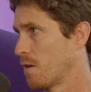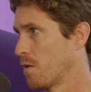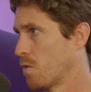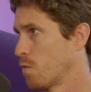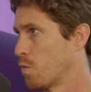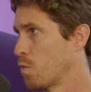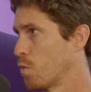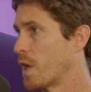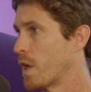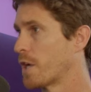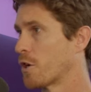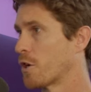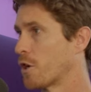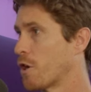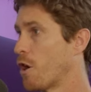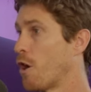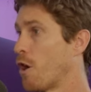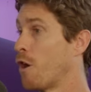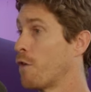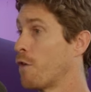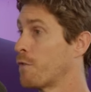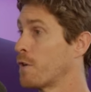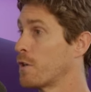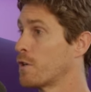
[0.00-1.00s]
we're going to
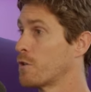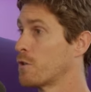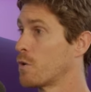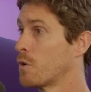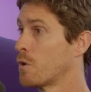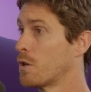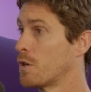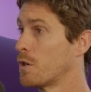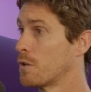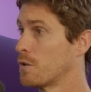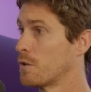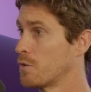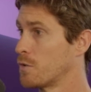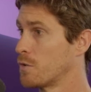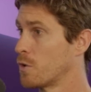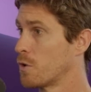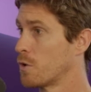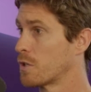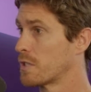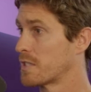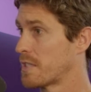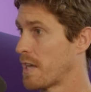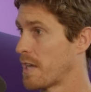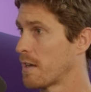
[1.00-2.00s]
offer your
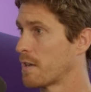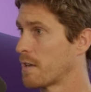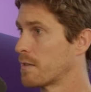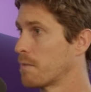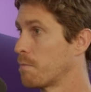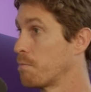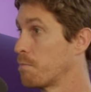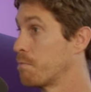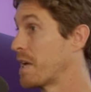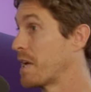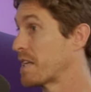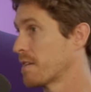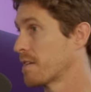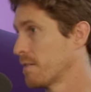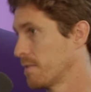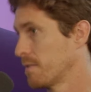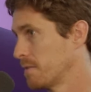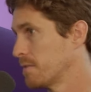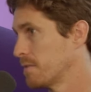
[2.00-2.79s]
talent better.